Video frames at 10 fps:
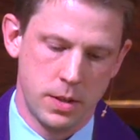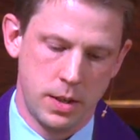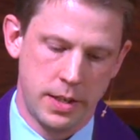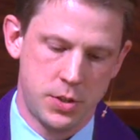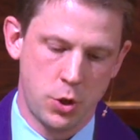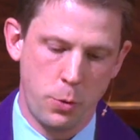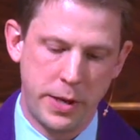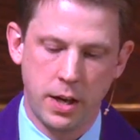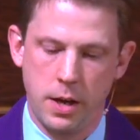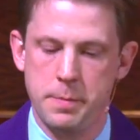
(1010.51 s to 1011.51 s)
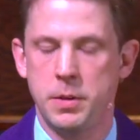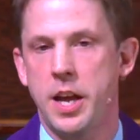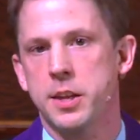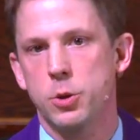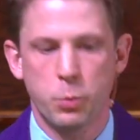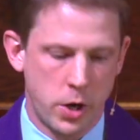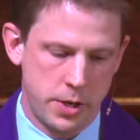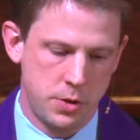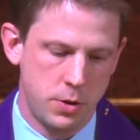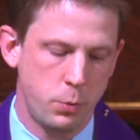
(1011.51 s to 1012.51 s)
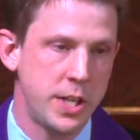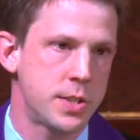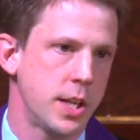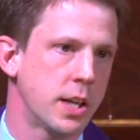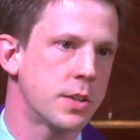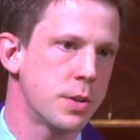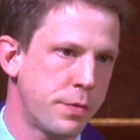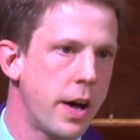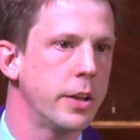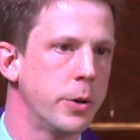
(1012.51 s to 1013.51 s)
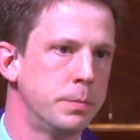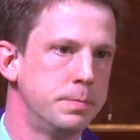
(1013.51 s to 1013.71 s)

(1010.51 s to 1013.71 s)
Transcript: and so become like the one we seek to follow.